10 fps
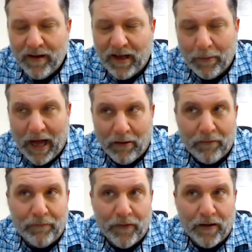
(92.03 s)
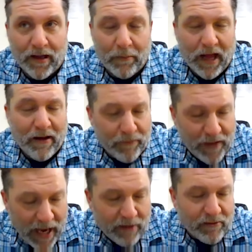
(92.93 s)
coming out of
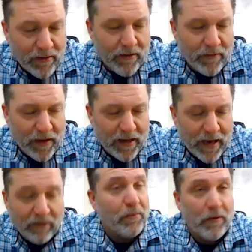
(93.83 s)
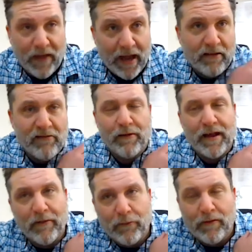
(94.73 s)
the announcement of that injury
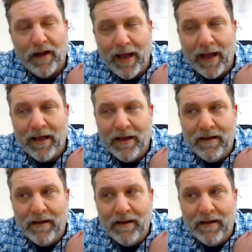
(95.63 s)
yesterday.